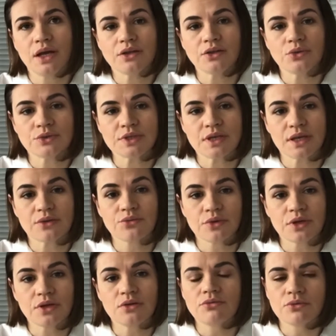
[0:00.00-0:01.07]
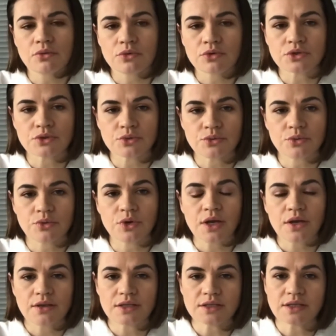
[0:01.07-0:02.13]
not agree, of course, to
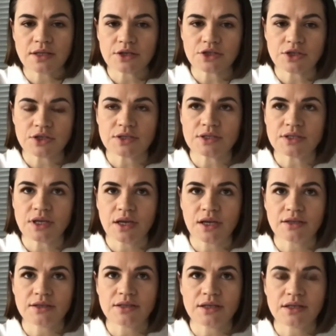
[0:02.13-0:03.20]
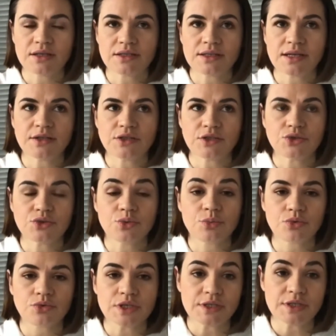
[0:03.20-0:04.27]
these elections and started to
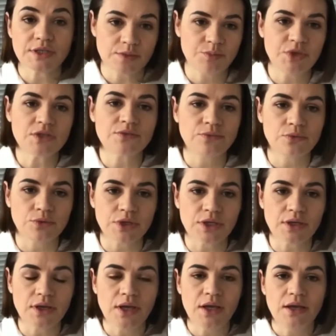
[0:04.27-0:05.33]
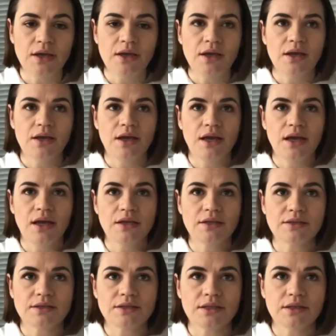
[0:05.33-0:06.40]
protest peacefully.
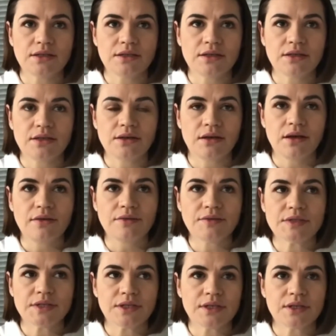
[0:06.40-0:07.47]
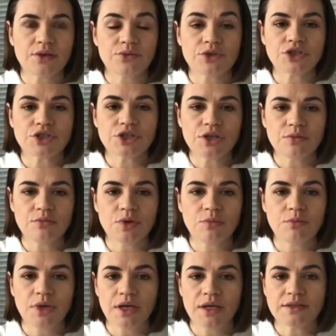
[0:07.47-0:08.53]
And after regime
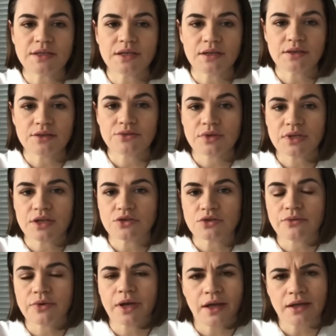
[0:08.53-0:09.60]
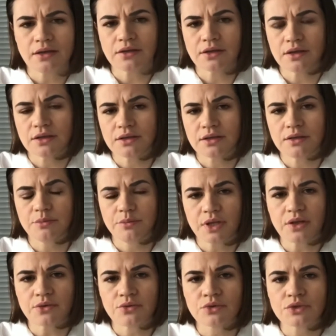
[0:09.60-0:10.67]
made 3 days of hell in
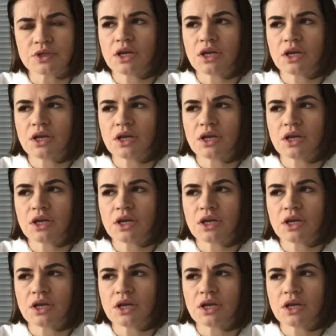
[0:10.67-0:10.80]
Belarus,